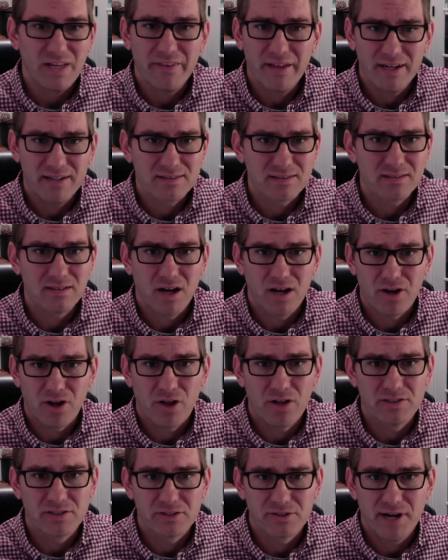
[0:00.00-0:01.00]
that it's not
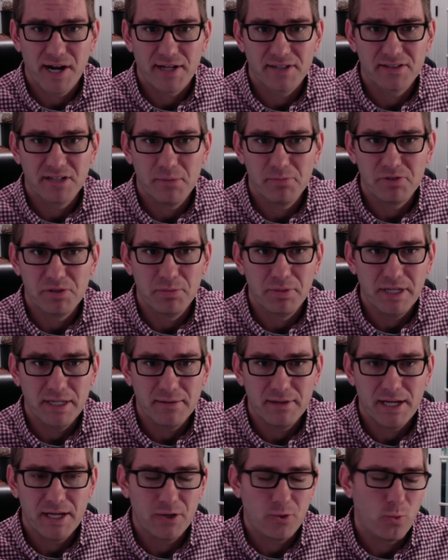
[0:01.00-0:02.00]
all it's cracked up to be.
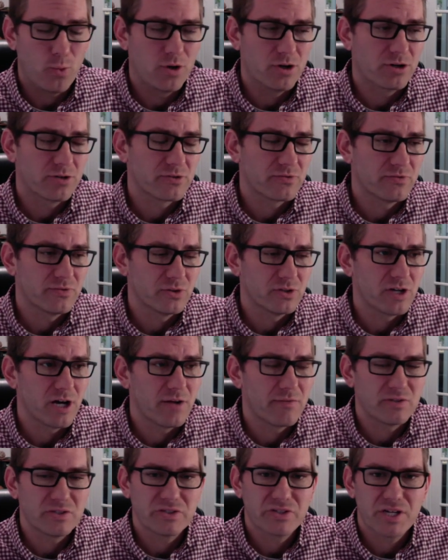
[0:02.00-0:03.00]
I had a wonderful
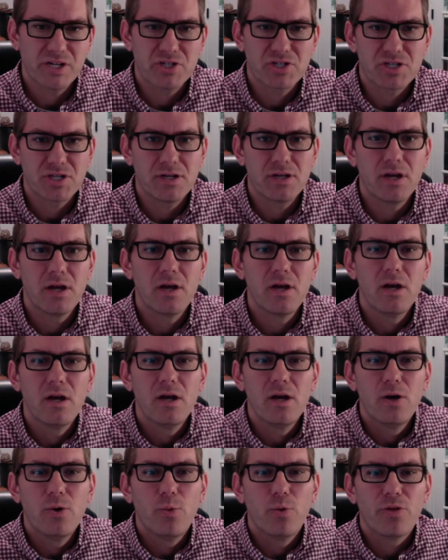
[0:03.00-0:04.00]
conversation
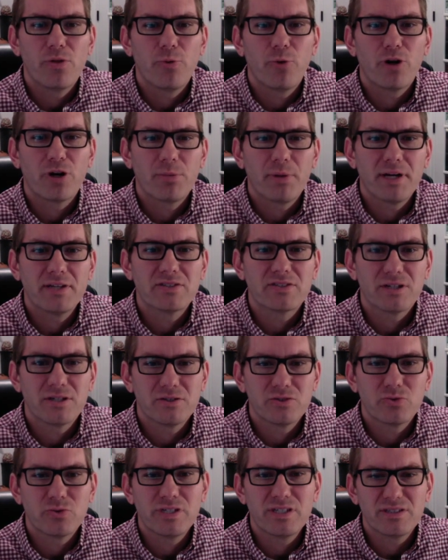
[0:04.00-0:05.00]
with one of my
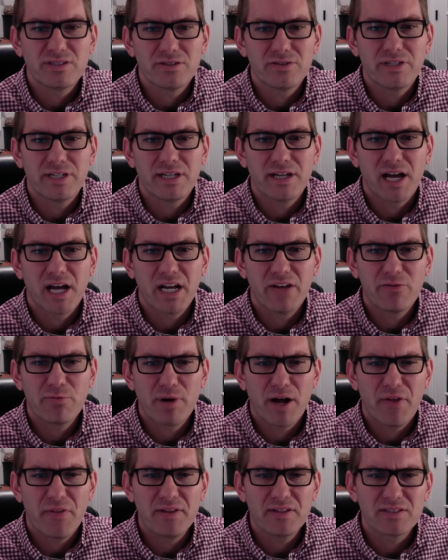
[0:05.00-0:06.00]
sons recently, kind of
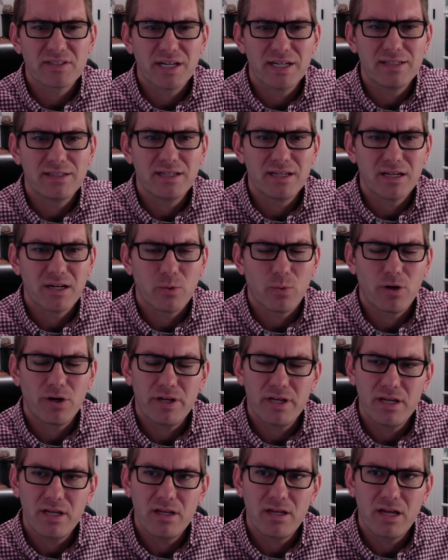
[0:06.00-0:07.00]
about this idea, where
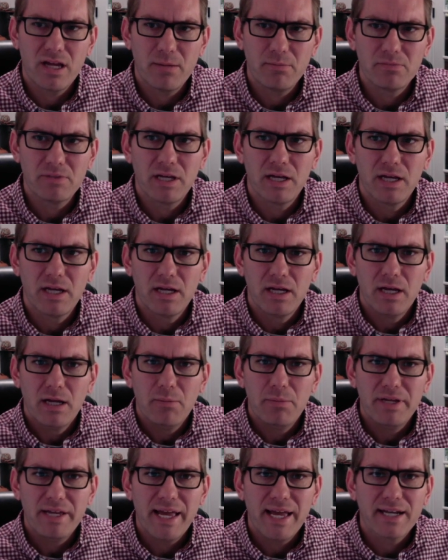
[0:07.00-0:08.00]
he
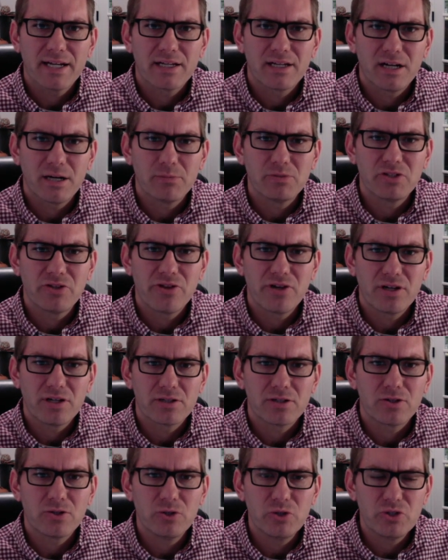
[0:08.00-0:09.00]
began to come to the
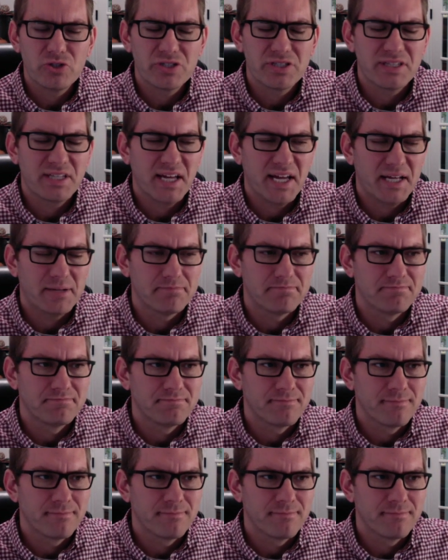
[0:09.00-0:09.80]
conclusion that,